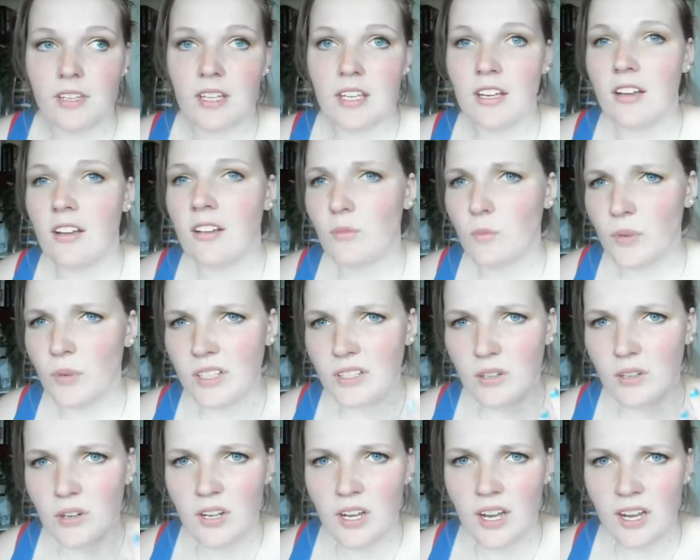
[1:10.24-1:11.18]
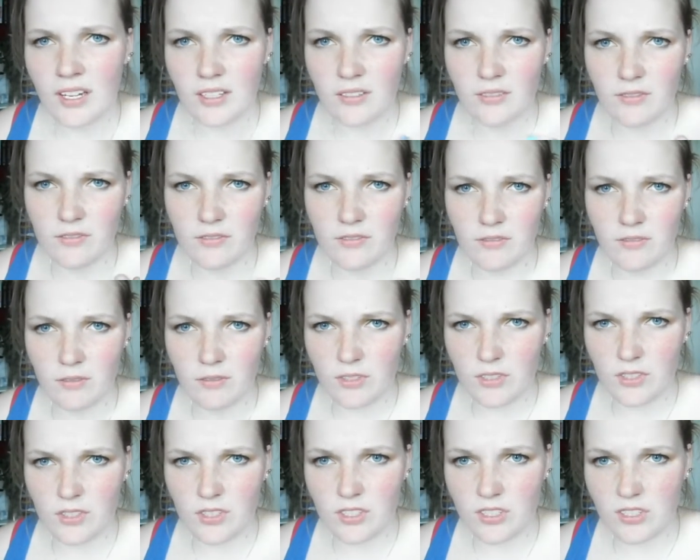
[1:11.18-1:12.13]
it went on kind of
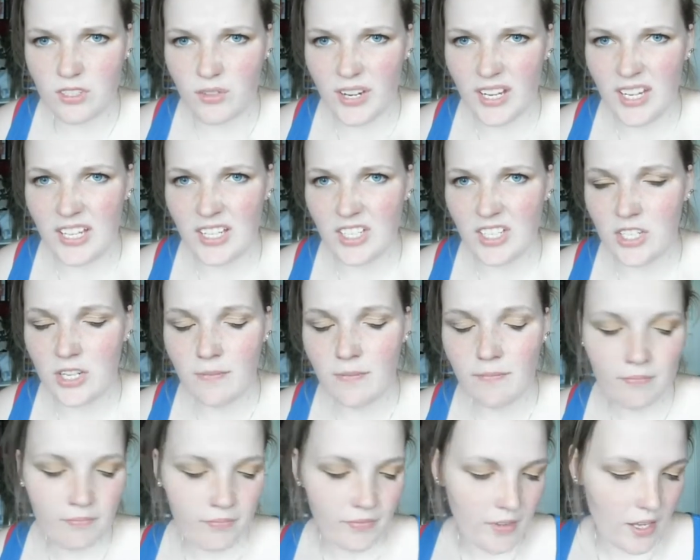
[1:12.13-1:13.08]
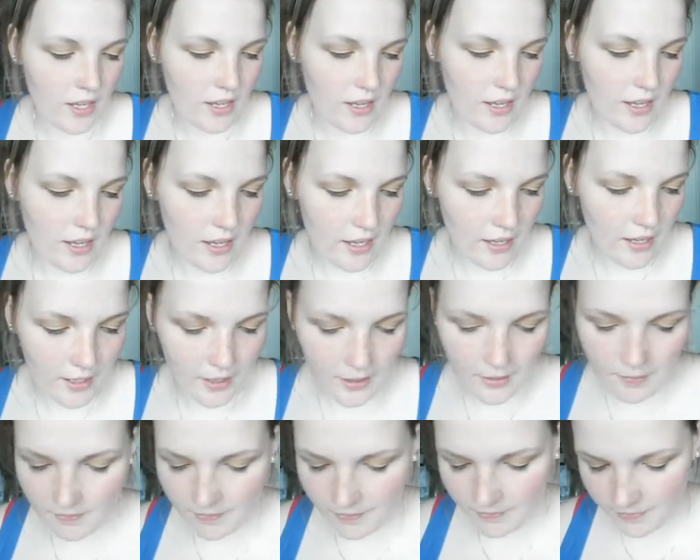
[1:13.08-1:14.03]
strange. So
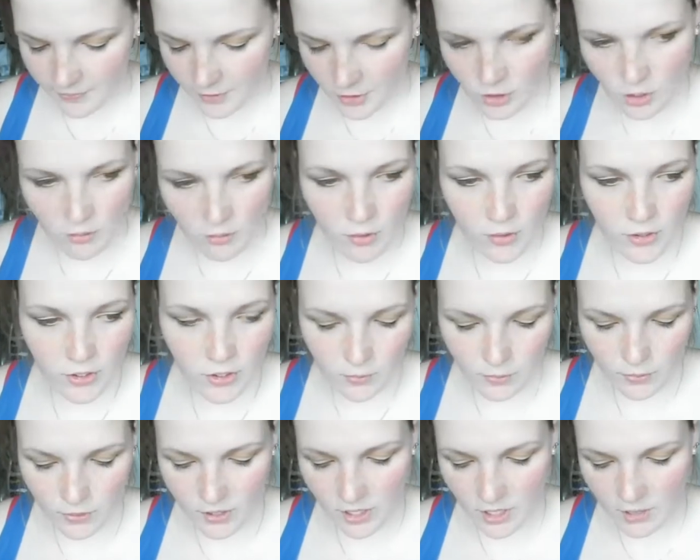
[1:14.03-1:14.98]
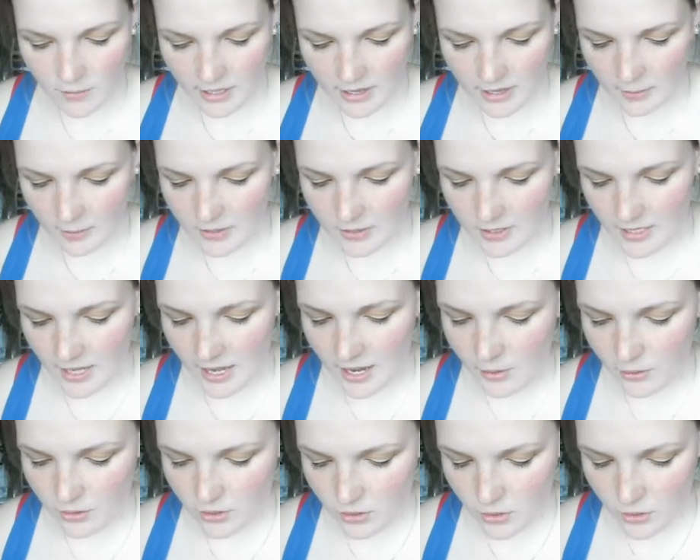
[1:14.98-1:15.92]
I'm going to put it on my lips
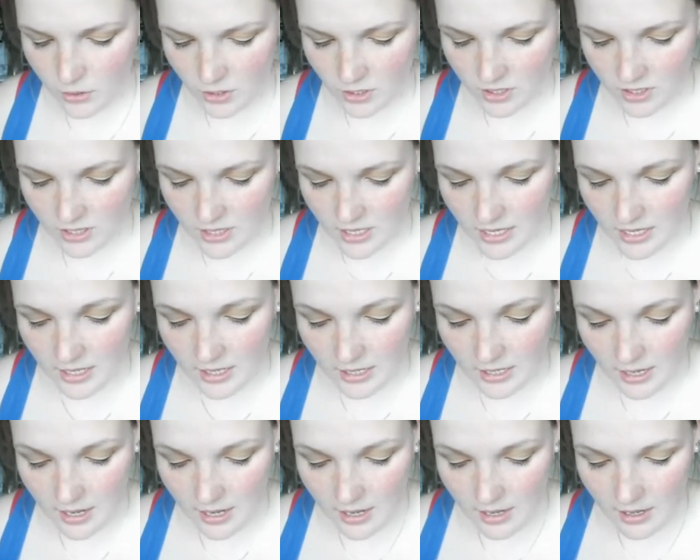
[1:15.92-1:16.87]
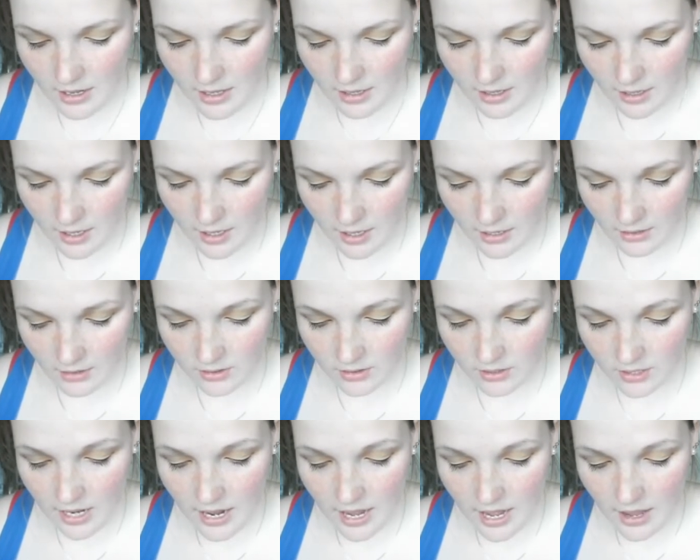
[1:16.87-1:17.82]
now so you can see.
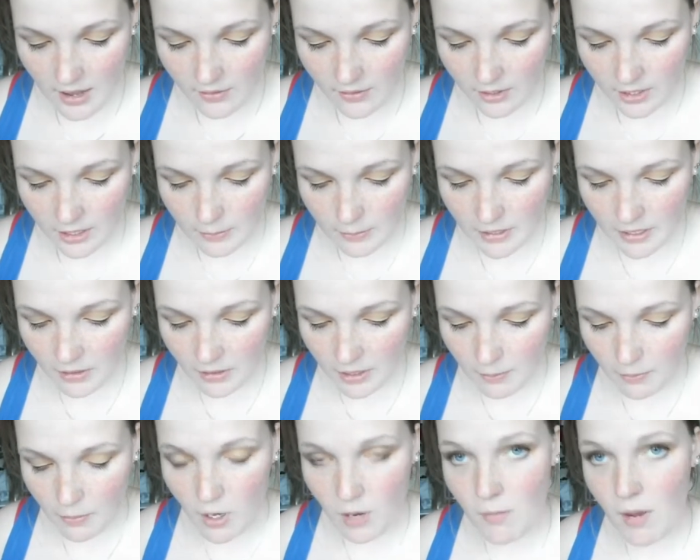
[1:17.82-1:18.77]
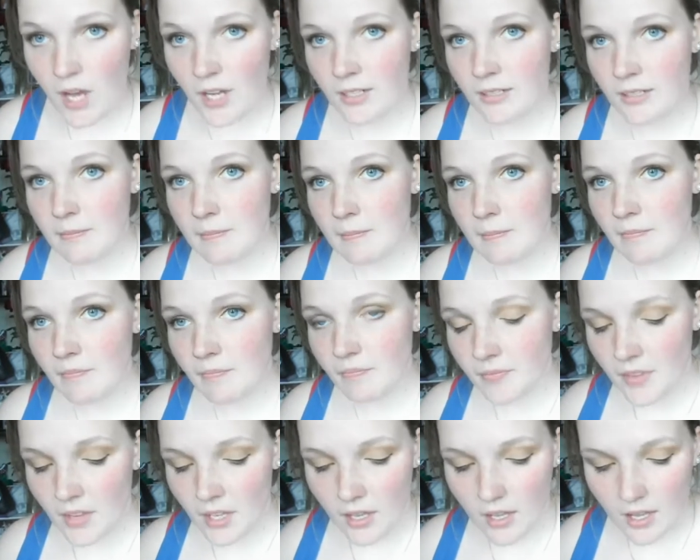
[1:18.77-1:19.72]
Today I have a little bit of lip balm on,
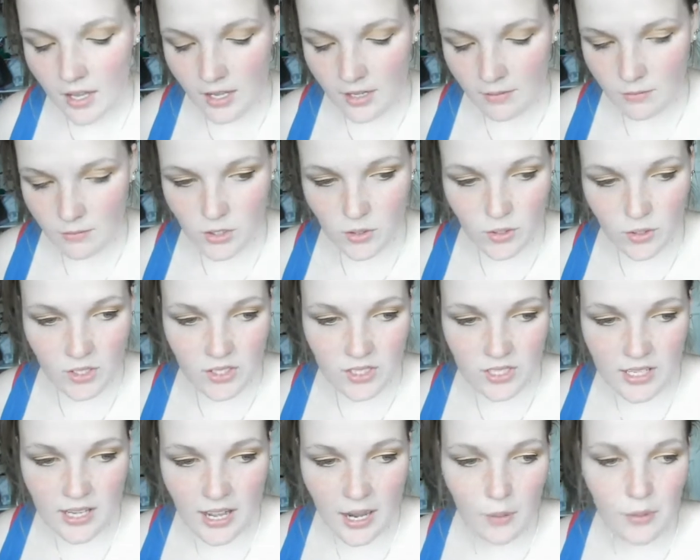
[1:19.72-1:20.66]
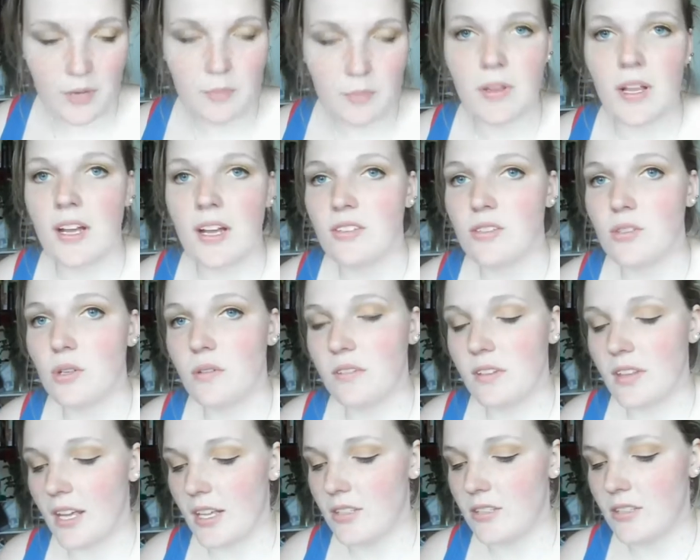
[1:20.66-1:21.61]
so you can see how it applies
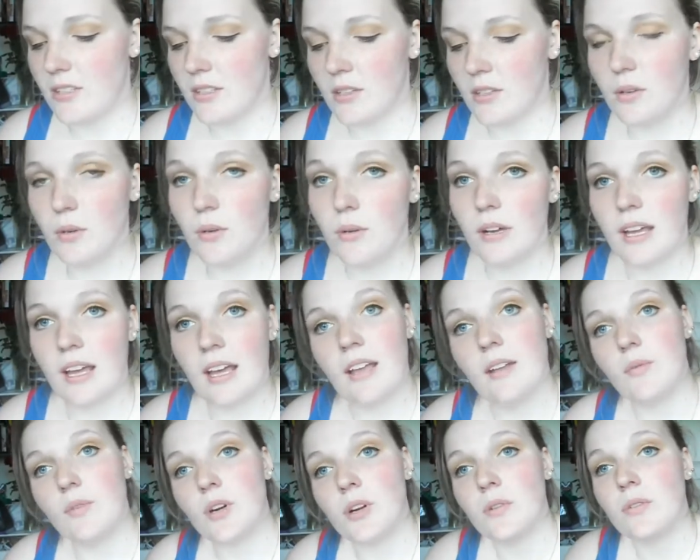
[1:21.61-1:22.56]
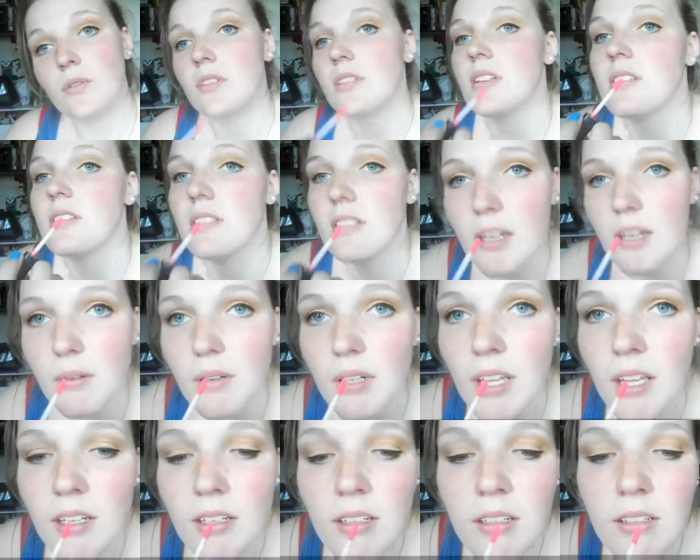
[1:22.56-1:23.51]
over that too, and we're going to test it out
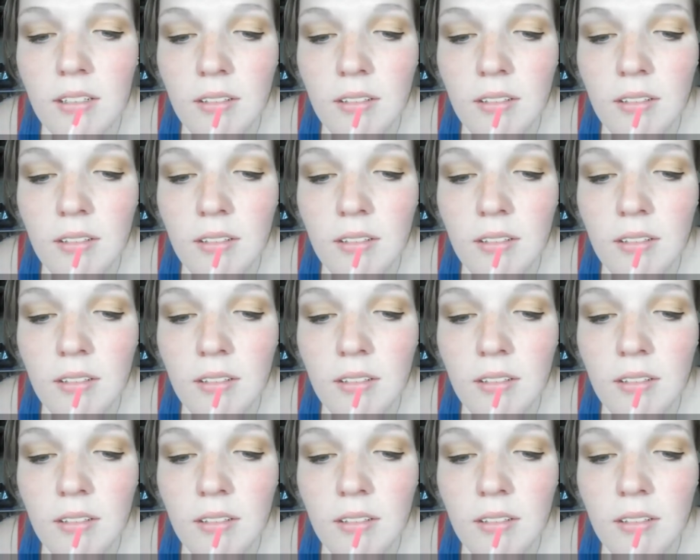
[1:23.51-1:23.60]
again.